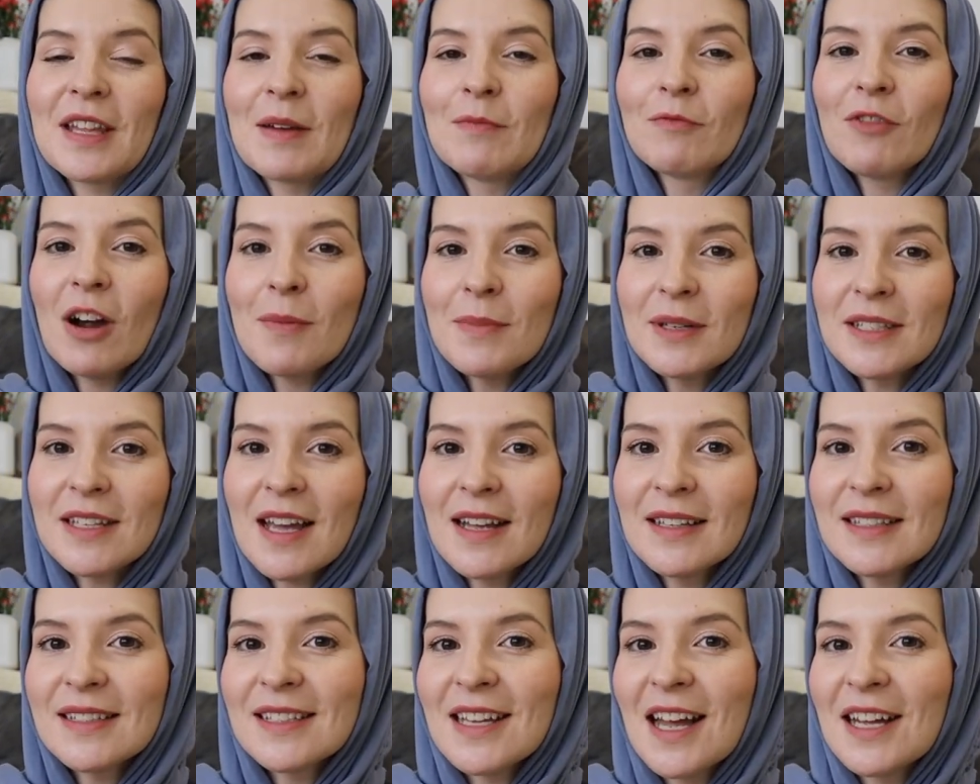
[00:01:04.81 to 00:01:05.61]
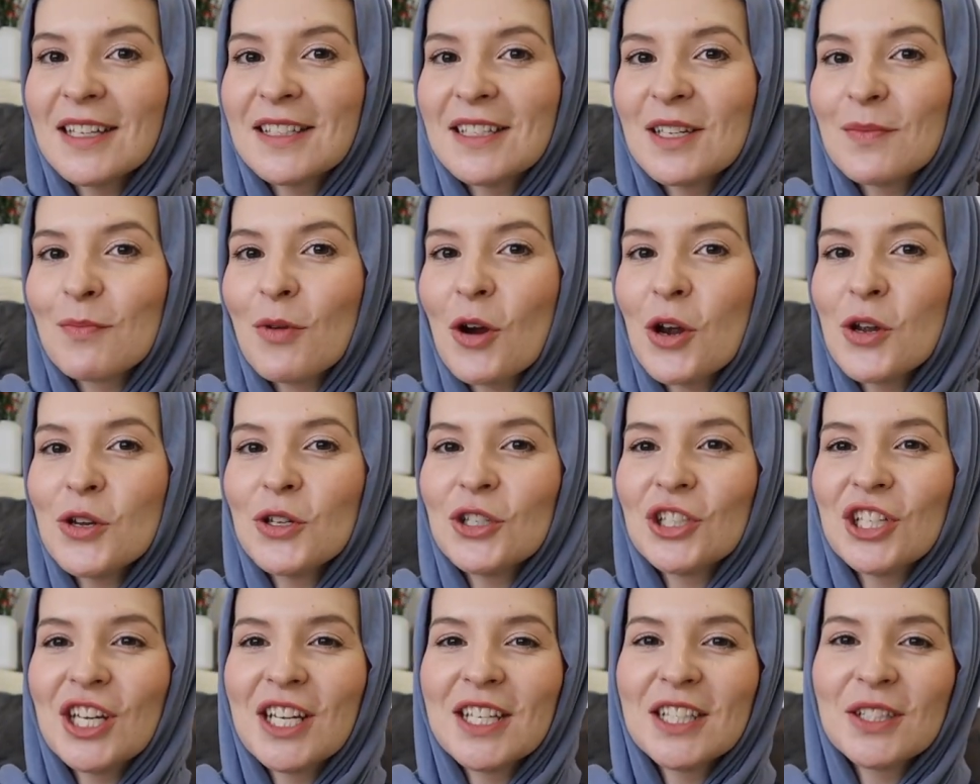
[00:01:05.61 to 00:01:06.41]
Then Ramadan started
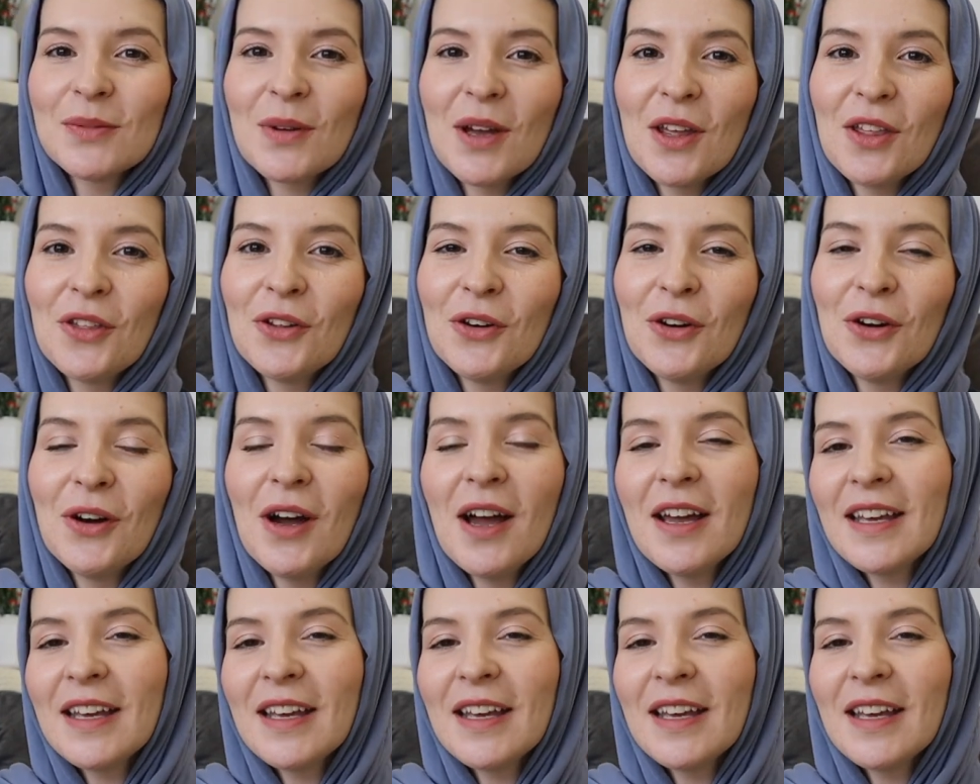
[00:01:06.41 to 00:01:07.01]
approaching, so I thought,